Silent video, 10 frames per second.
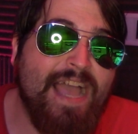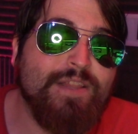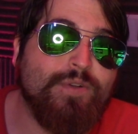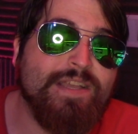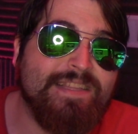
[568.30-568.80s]
I
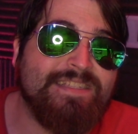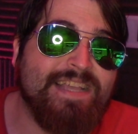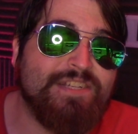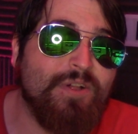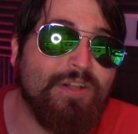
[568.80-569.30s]
look at the
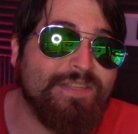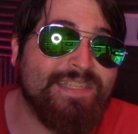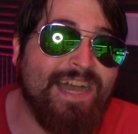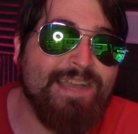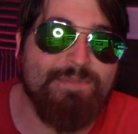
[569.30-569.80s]
schedule all the
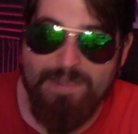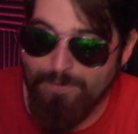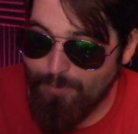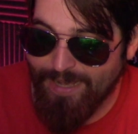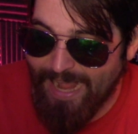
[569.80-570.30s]
time at my
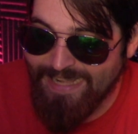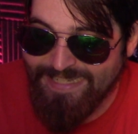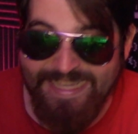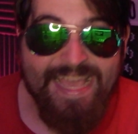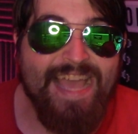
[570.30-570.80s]
work. I
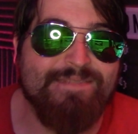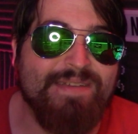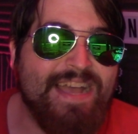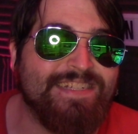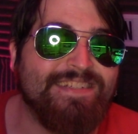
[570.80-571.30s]
can't
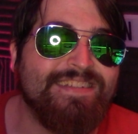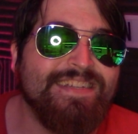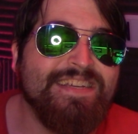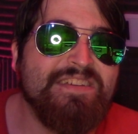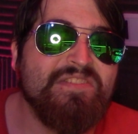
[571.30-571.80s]
imagine
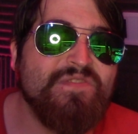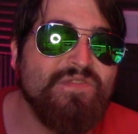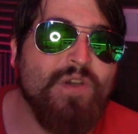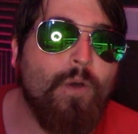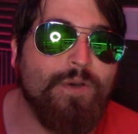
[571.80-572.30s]

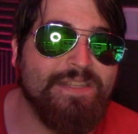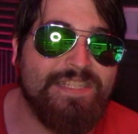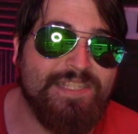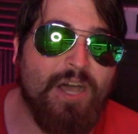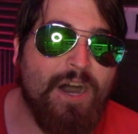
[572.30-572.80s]
no one
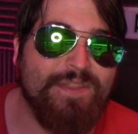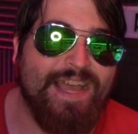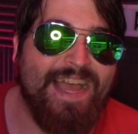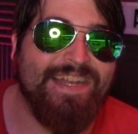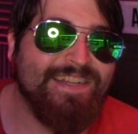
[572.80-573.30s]
saw
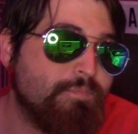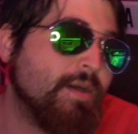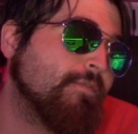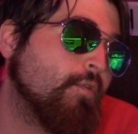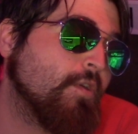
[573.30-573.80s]
that.
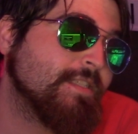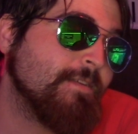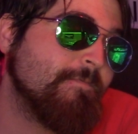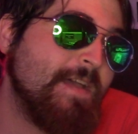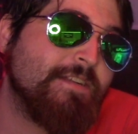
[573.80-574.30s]
But of course,
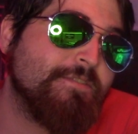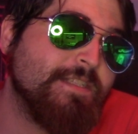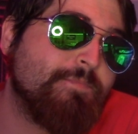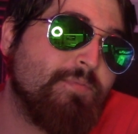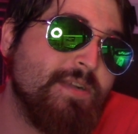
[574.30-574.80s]
some
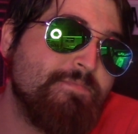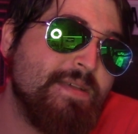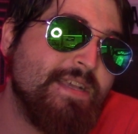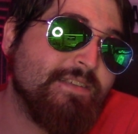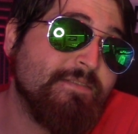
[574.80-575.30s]
factories are pretty
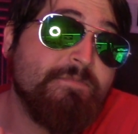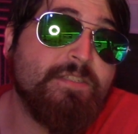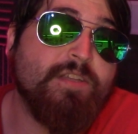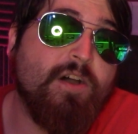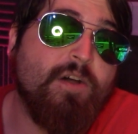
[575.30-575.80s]
big,
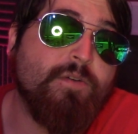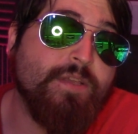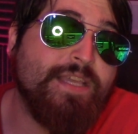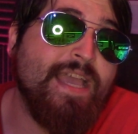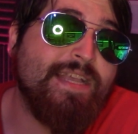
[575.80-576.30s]
so
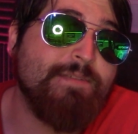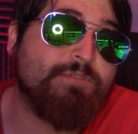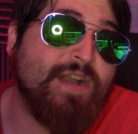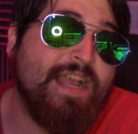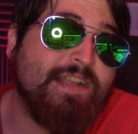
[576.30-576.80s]
you can't keep
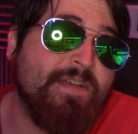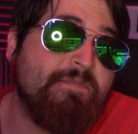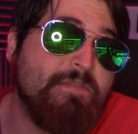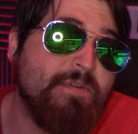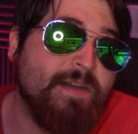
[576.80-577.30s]
track of
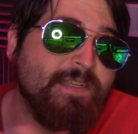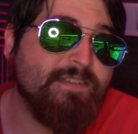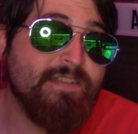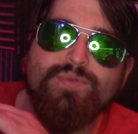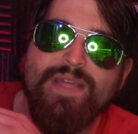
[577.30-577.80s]
everybody.
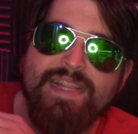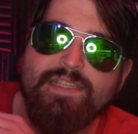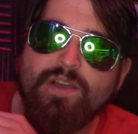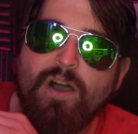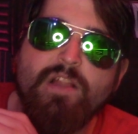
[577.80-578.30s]

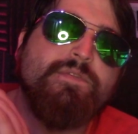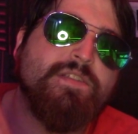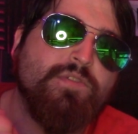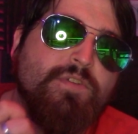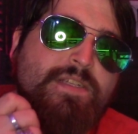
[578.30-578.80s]
That's all of the
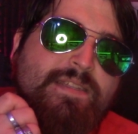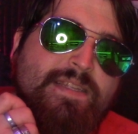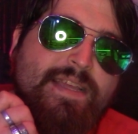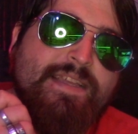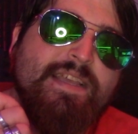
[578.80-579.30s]
stories
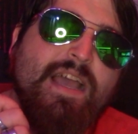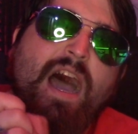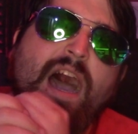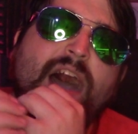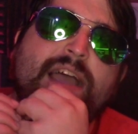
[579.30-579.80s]
today.
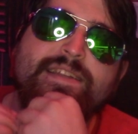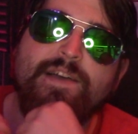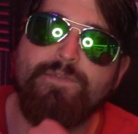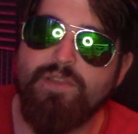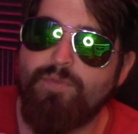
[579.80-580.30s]
I
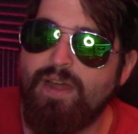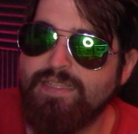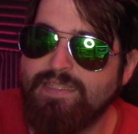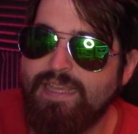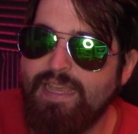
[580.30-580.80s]
definitely want to
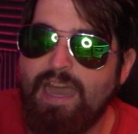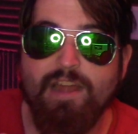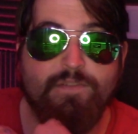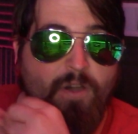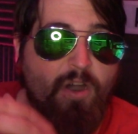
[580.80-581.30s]
say
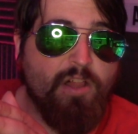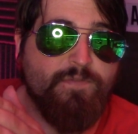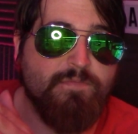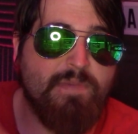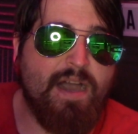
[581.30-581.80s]
out of all of
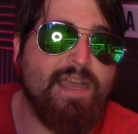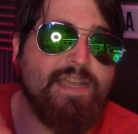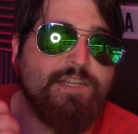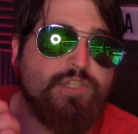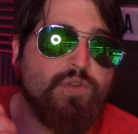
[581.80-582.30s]
them, I
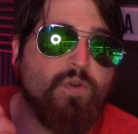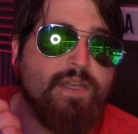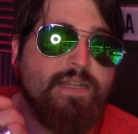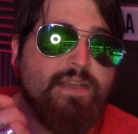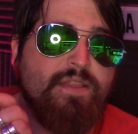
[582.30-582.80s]

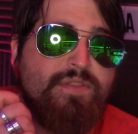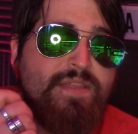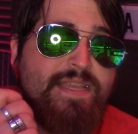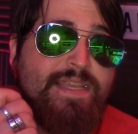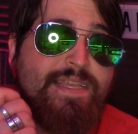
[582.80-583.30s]
enjoyed
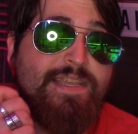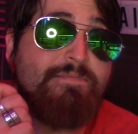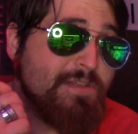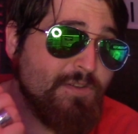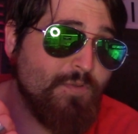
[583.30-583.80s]
the
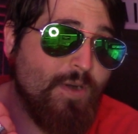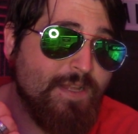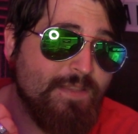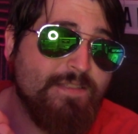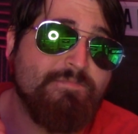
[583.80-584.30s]
middle
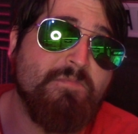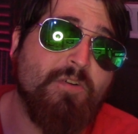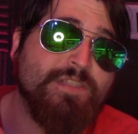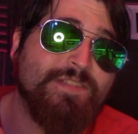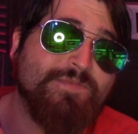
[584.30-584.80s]
one the
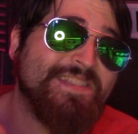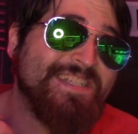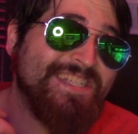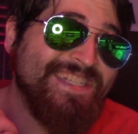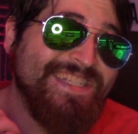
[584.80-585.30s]
most with the
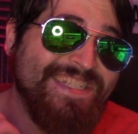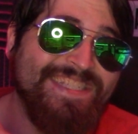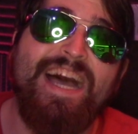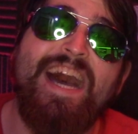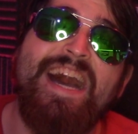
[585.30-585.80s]

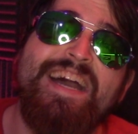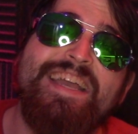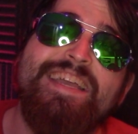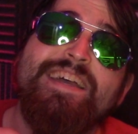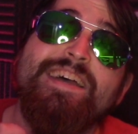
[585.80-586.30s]
cheese.
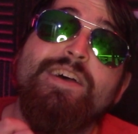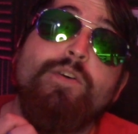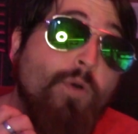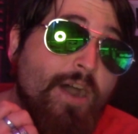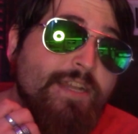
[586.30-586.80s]
I,
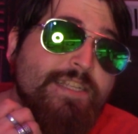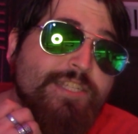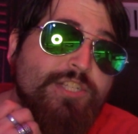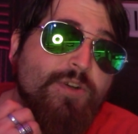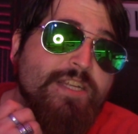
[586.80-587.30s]
one,
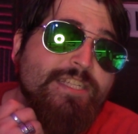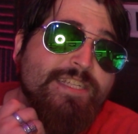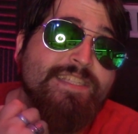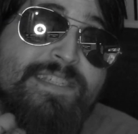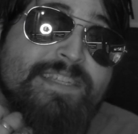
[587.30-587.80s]
enjoy
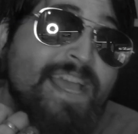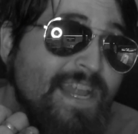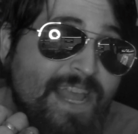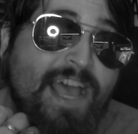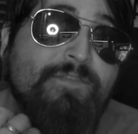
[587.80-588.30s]
cheese and
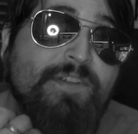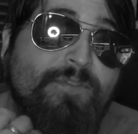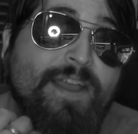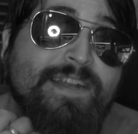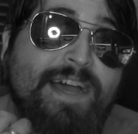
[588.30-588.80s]
can't have it
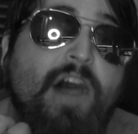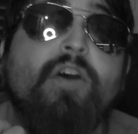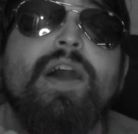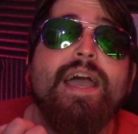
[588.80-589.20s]
right now.